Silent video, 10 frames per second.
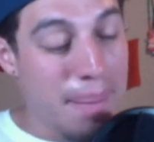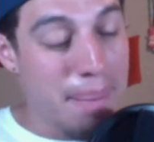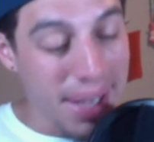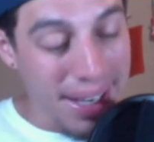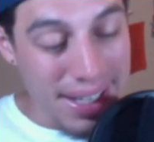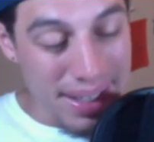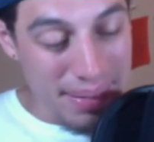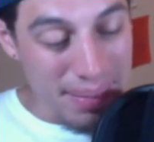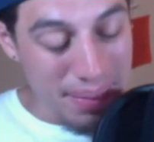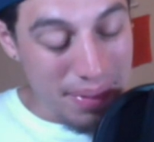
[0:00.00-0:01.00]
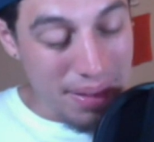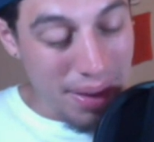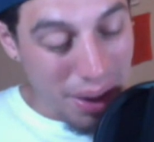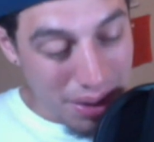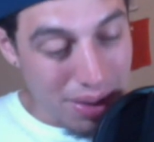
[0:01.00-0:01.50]
But eh,
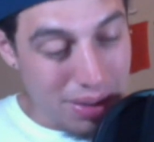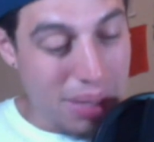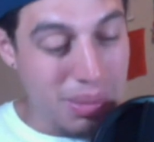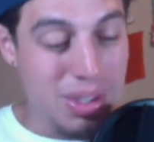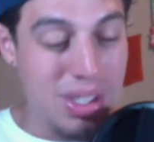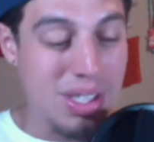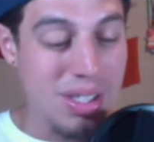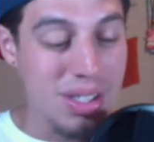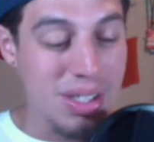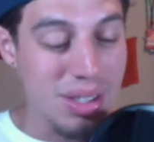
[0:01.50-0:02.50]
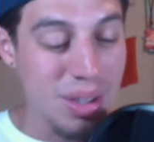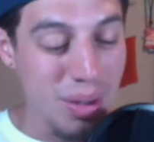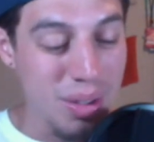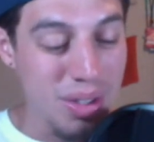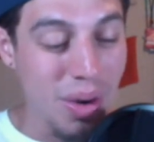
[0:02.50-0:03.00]
also, Dom Lucic
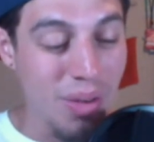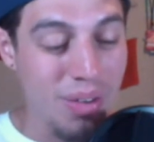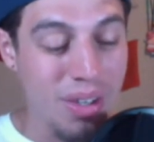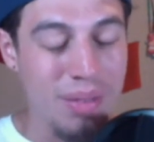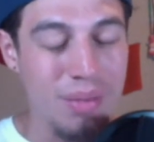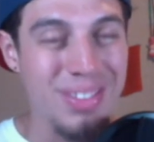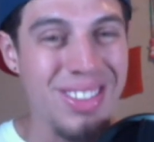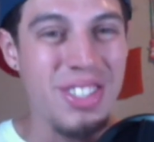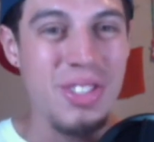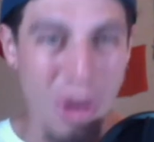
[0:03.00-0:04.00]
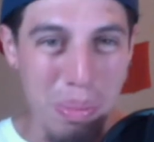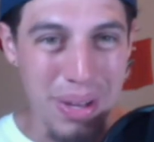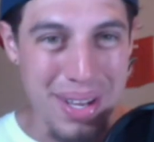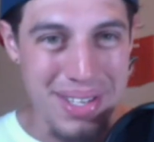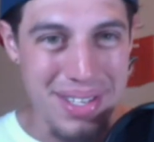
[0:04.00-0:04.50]
goes over the
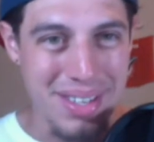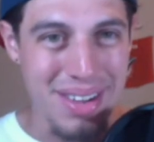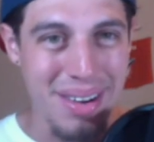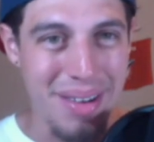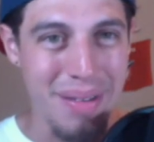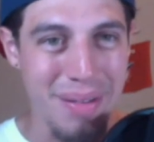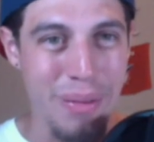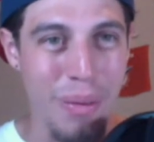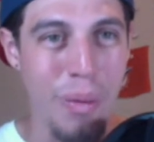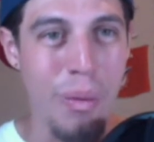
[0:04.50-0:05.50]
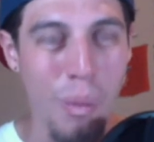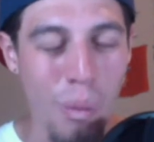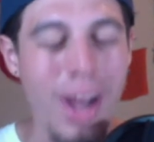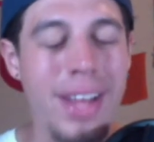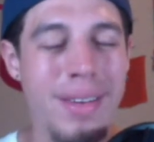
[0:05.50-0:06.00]
surplus of
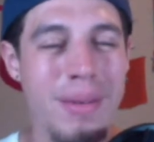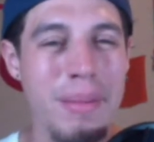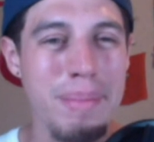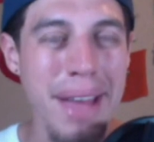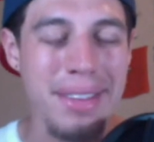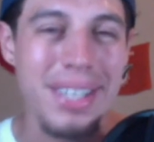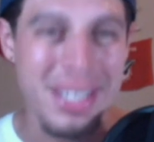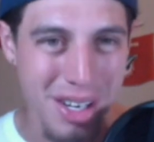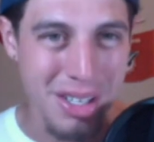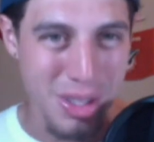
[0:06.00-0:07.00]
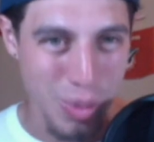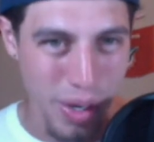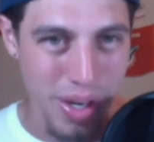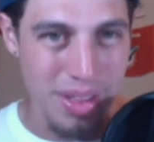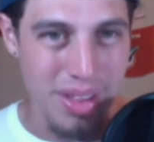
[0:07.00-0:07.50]
what Matthew Tkachuk is worth.